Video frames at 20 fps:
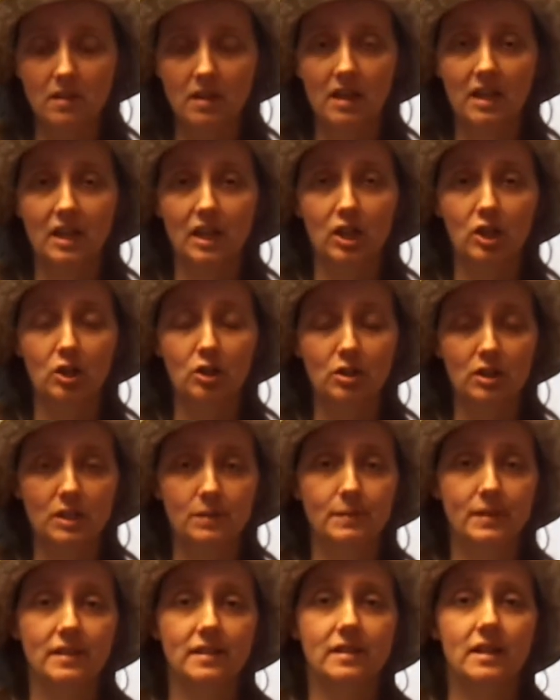an
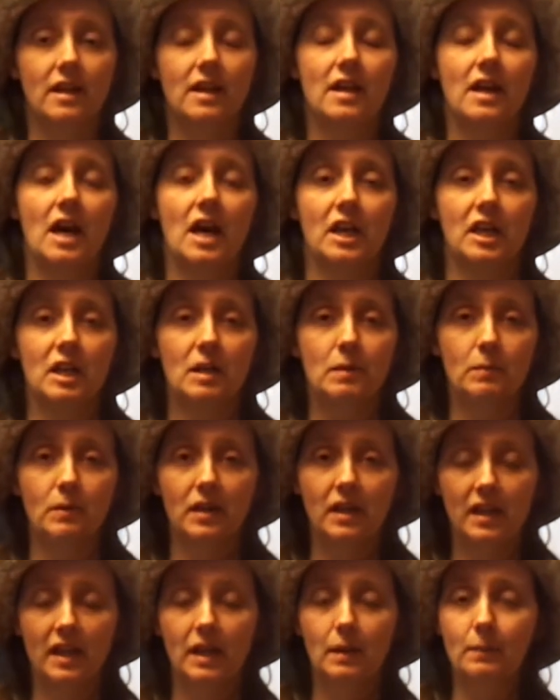encouragement, a
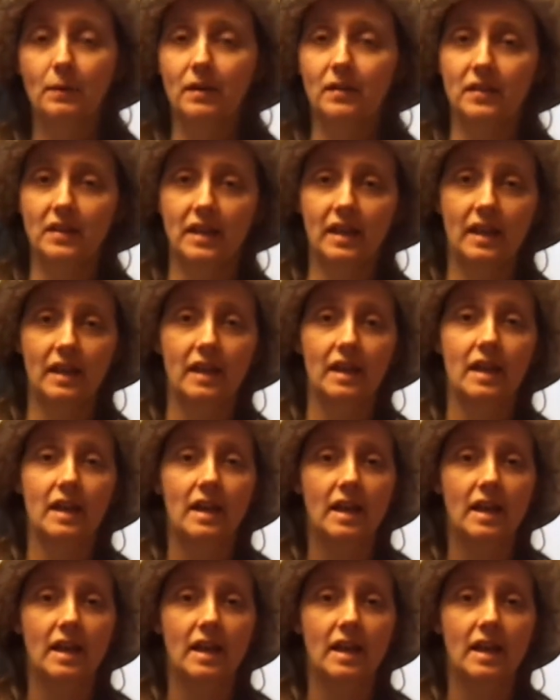community building